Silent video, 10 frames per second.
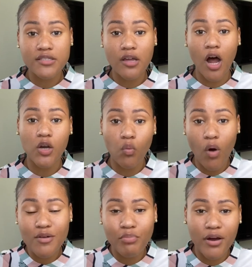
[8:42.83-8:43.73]
on
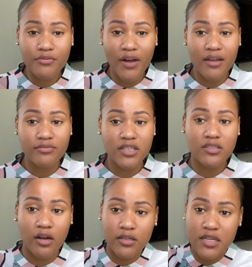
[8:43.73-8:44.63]
1.5
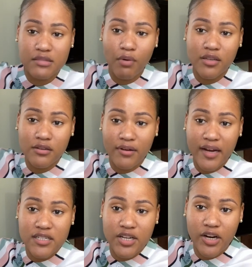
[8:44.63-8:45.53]
liter. This bottle
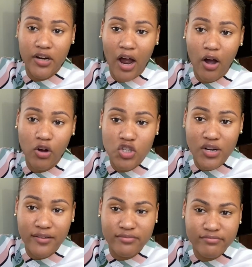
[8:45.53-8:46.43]
right here,
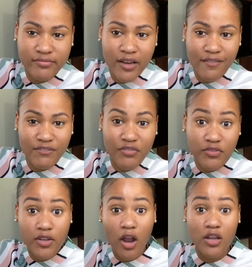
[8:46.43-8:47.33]

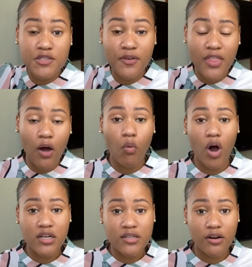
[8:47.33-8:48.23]
$150 for that
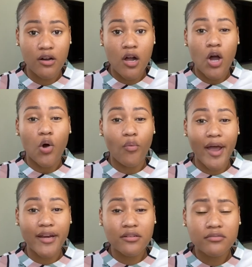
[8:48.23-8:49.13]
water.
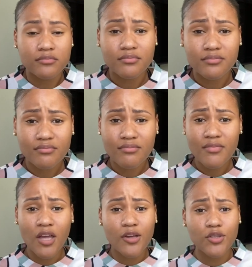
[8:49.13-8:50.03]
When
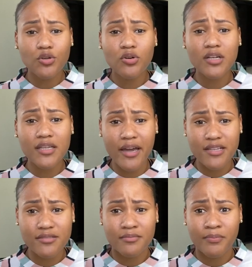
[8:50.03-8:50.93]
you could
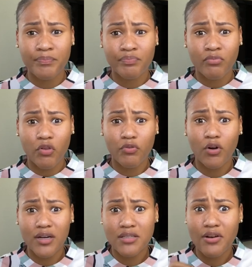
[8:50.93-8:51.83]
get, for
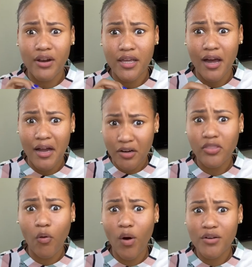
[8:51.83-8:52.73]
literally another
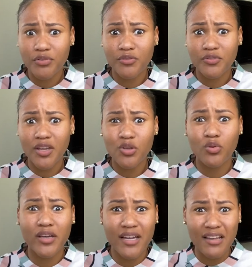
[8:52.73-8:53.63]
$150, you
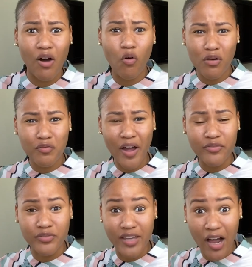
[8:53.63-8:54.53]
could get a whole
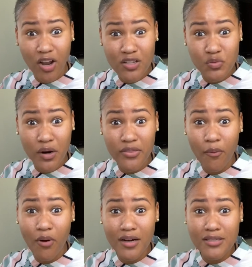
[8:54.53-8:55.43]
5 gallons worth of
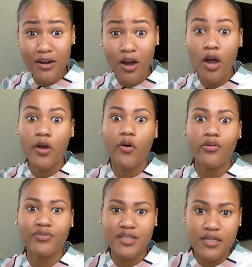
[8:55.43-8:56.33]
water. Go
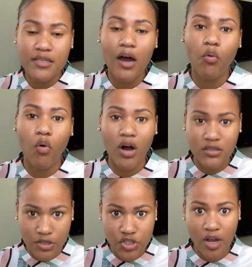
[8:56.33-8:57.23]
visit a
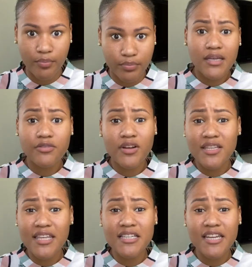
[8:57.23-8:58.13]
water shop. Even
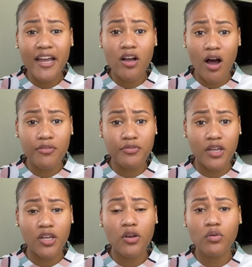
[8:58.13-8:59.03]
things like coffee.
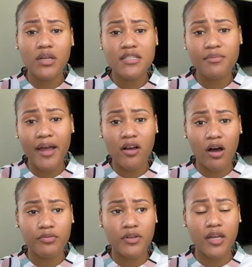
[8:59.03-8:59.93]
You don't need to buy
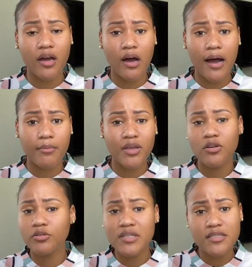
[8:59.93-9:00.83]
coffee. You
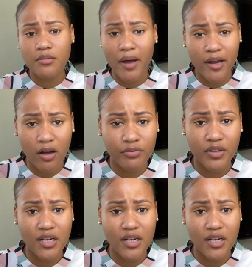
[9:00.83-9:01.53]
don't need to buy coffee in a